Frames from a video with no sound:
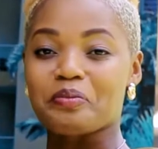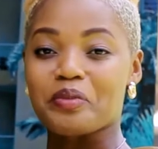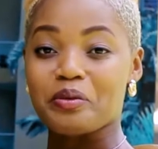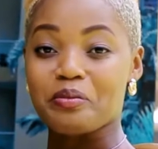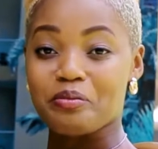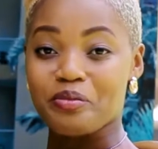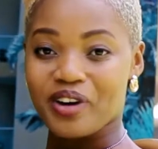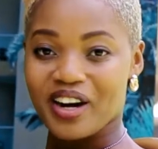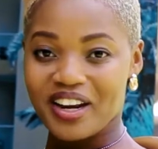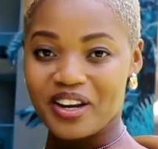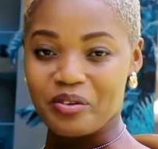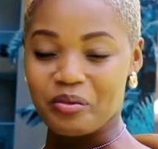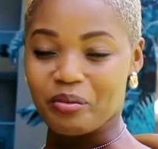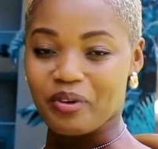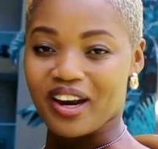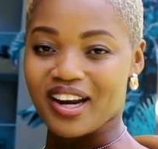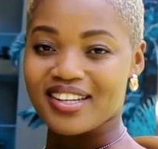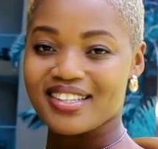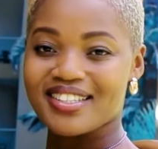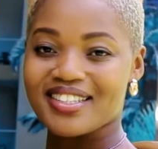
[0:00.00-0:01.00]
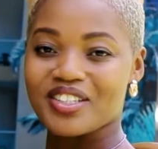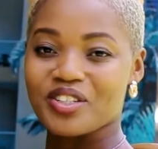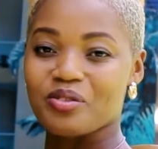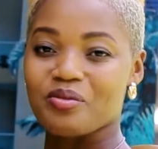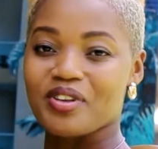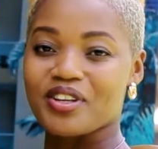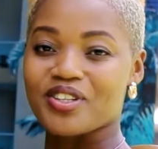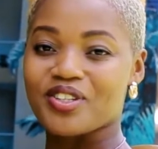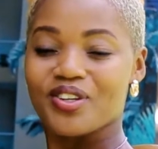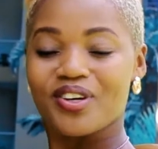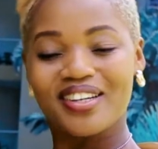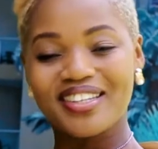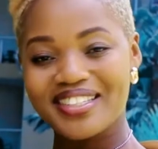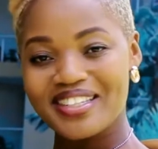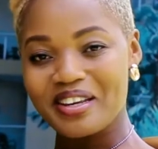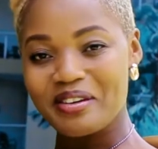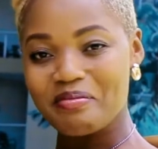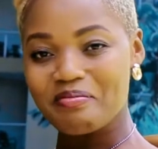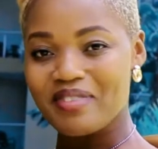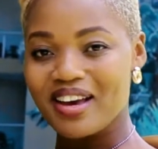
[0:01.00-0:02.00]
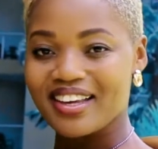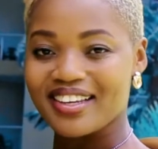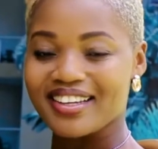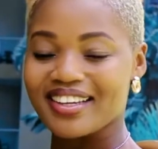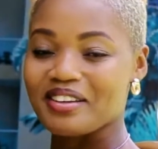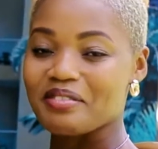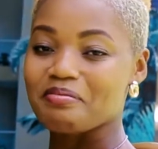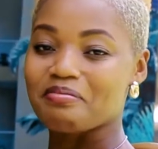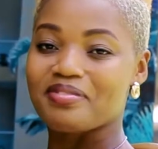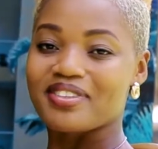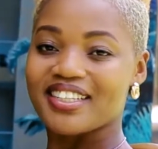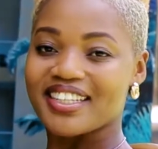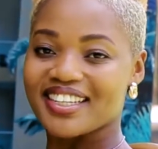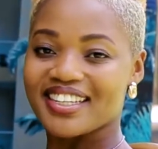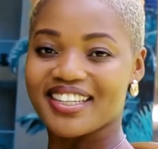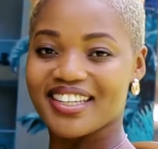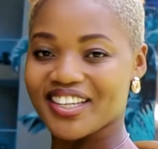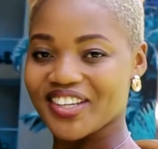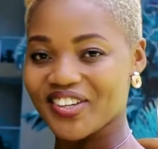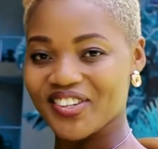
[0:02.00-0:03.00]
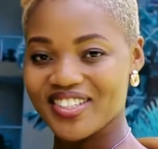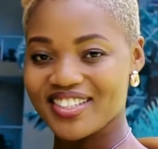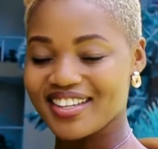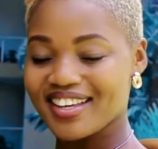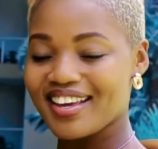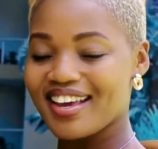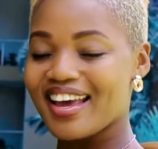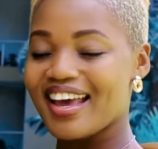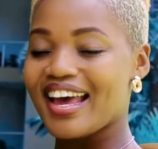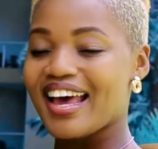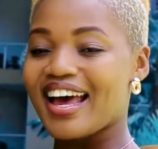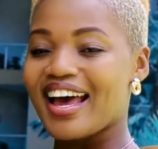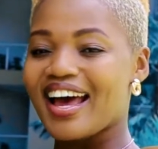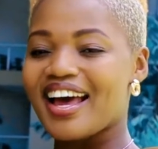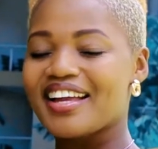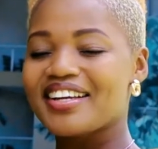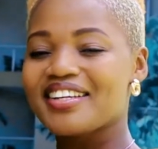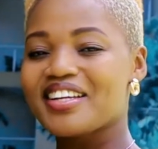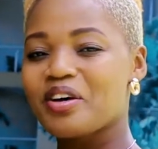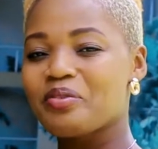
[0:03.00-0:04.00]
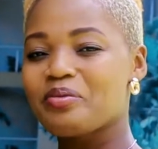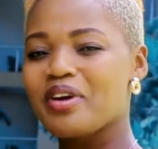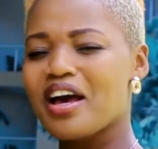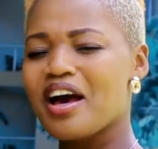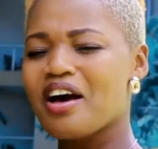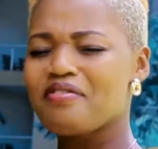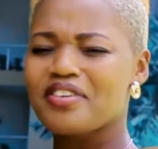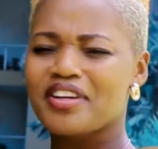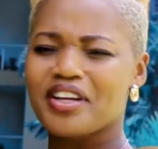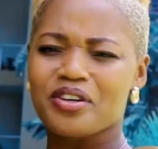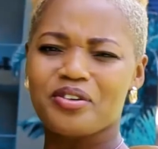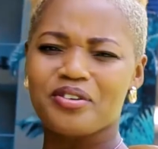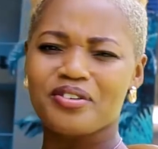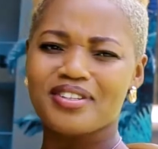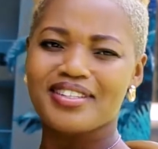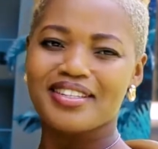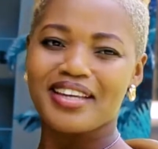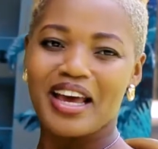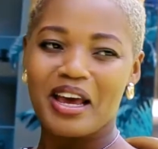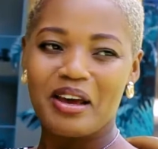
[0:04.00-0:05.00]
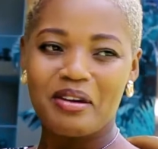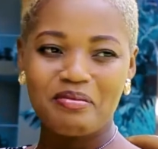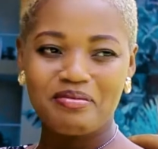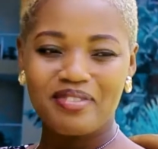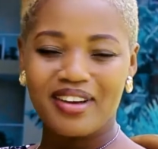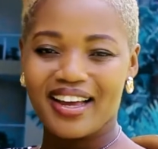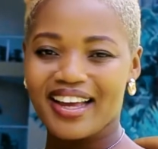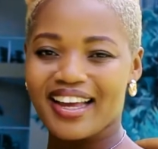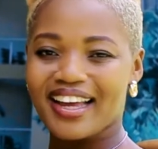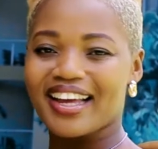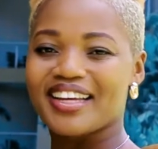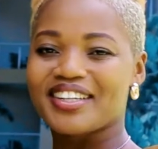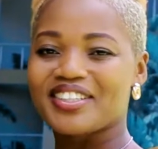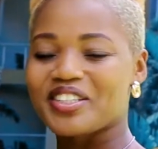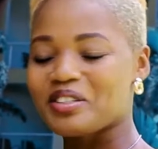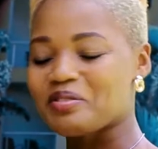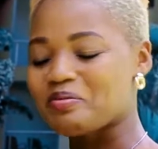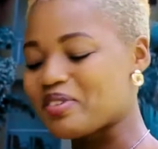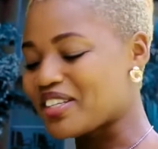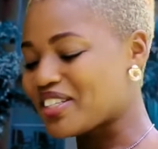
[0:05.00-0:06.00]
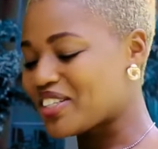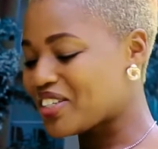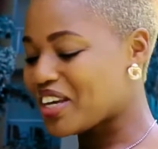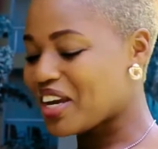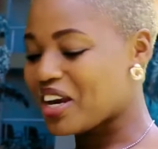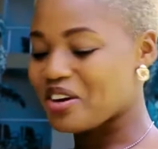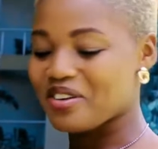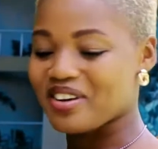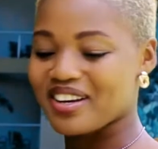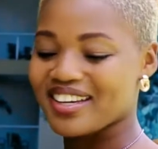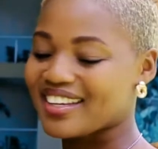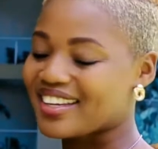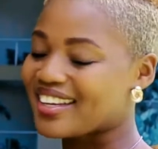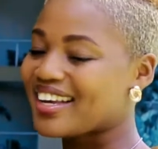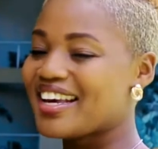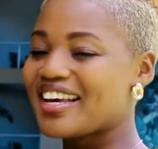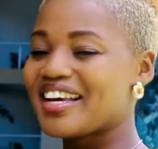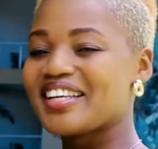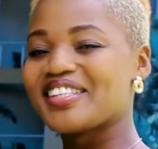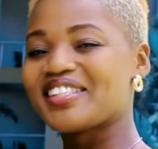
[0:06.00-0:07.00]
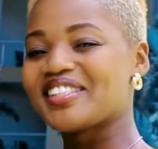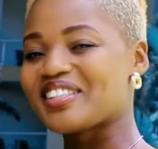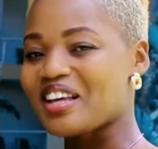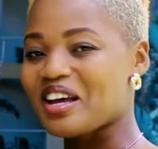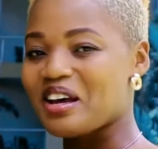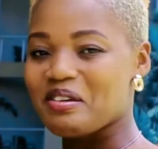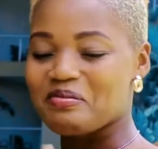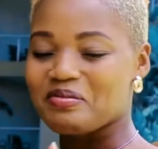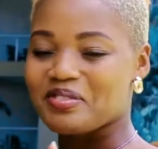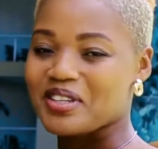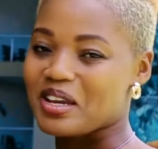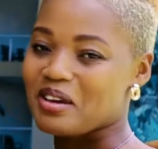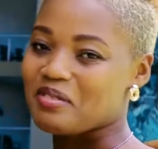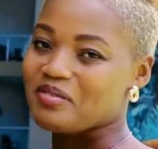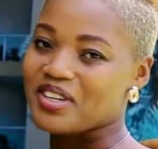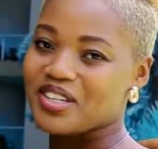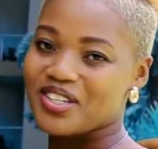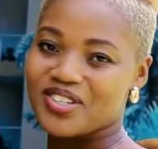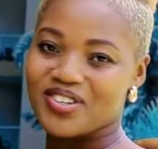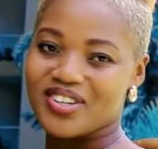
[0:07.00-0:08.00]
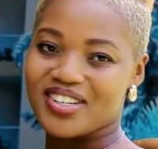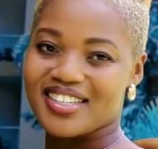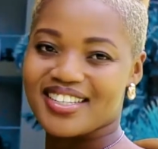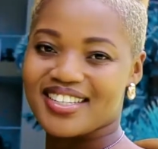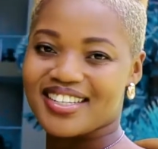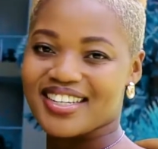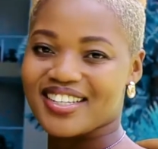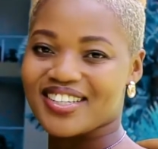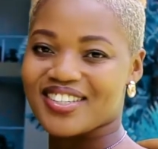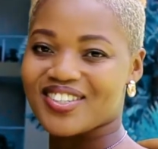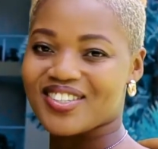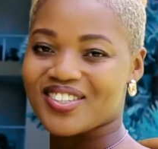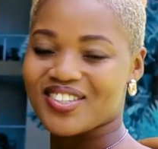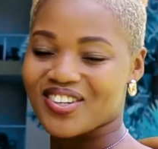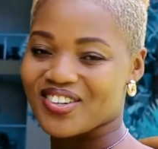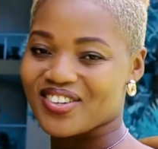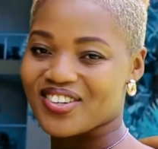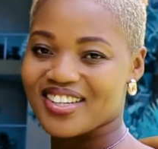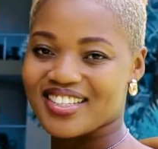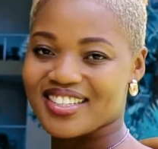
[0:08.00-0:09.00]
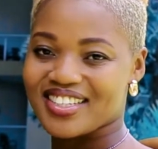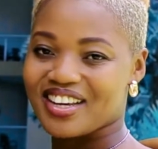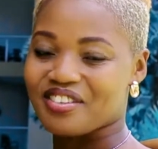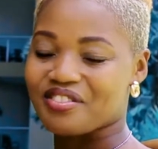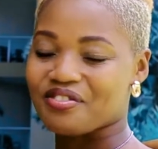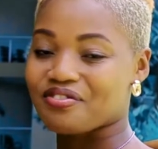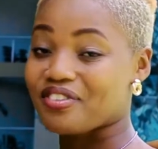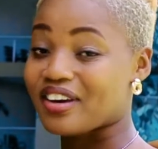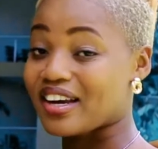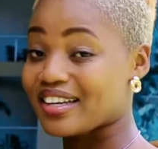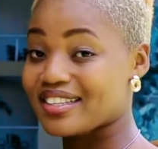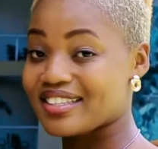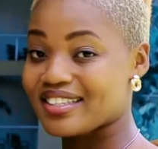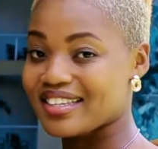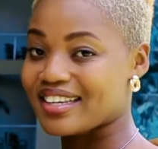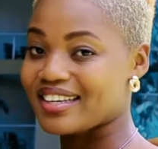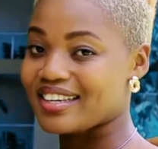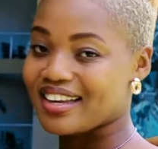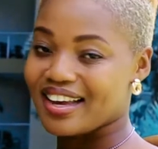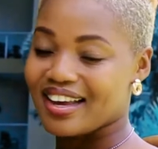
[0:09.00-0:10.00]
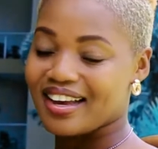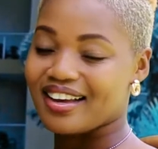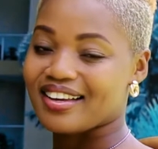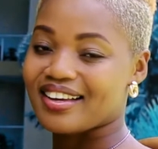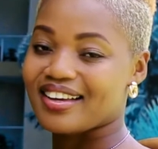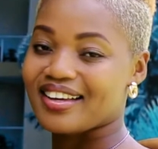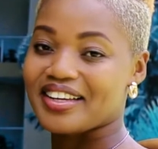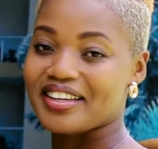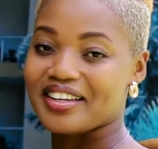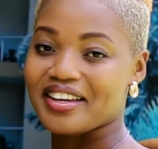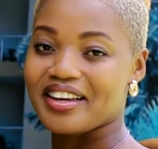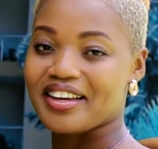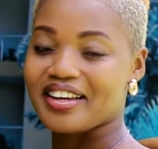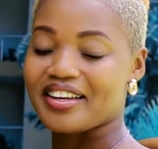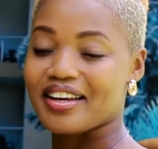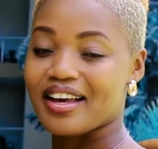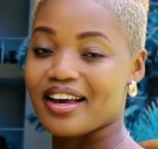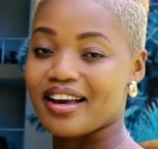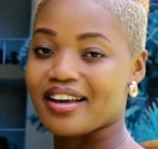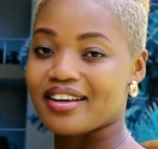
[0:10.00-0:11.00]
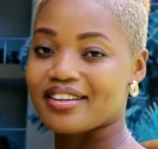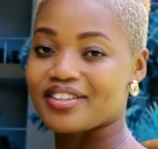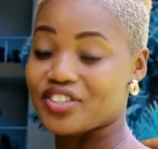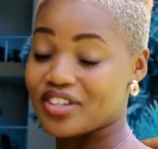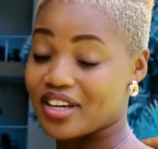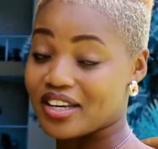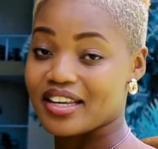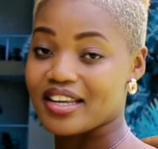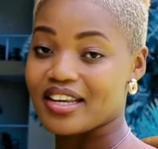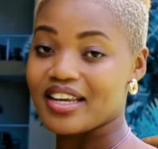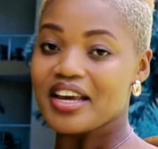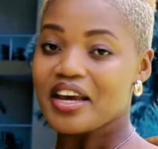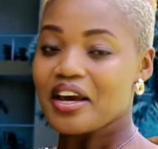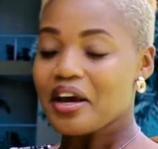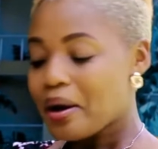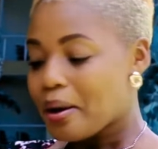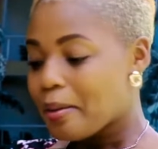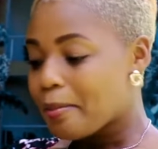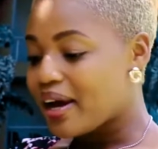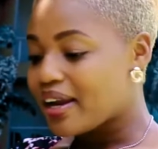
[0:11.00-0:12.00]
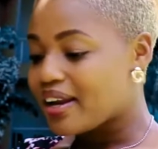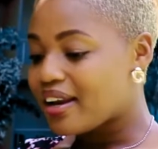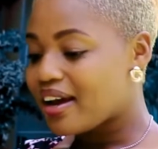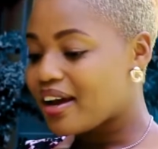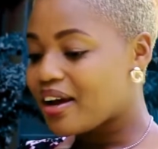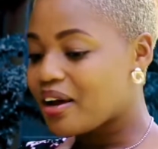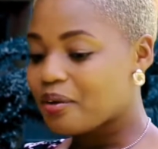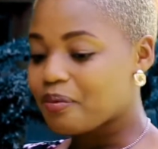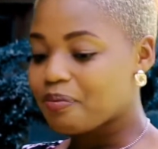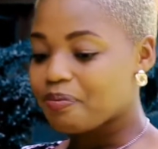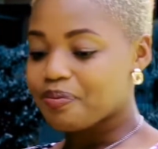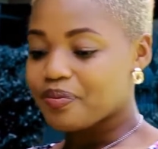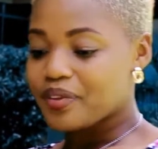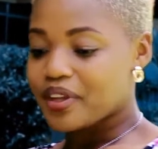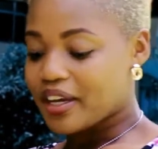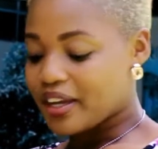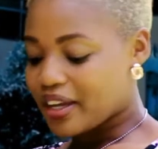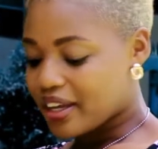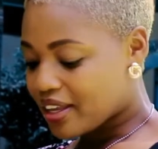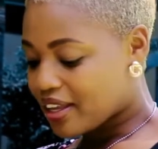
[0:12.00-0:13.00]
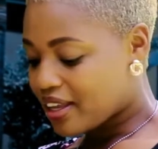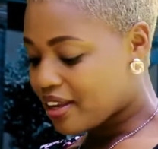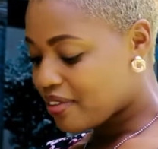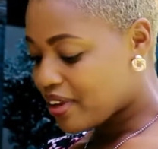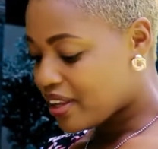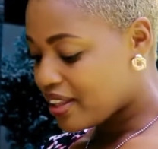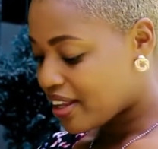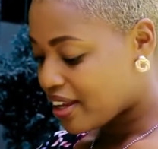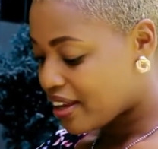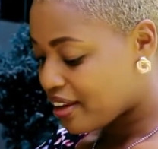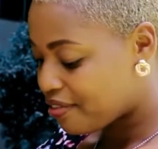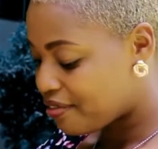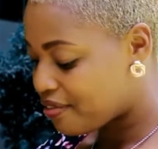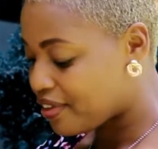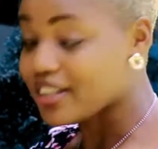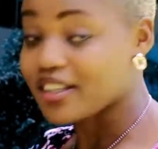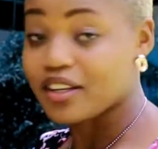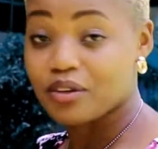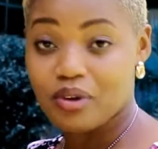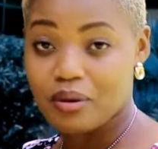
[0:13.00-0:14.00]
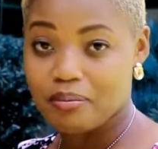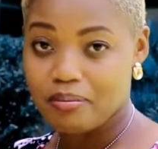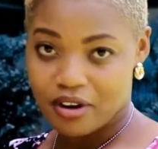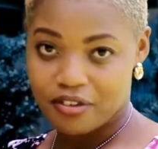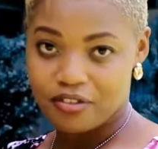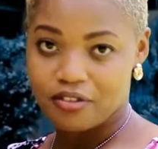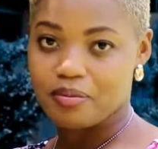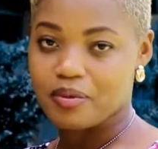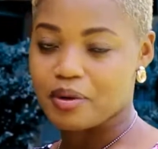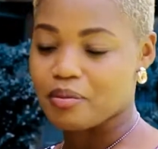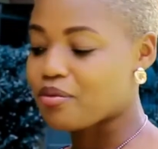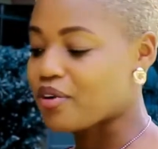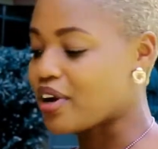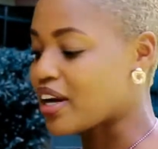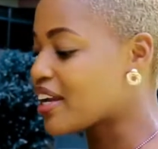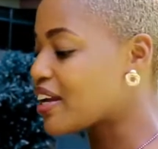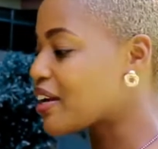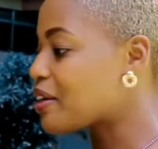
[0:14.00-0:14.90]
the break. We are still with Dr. Maggie Kigozi, and we are having a good time. She's been sharing some interesting stories and facts in her journey. But given the fact that we are back from the break,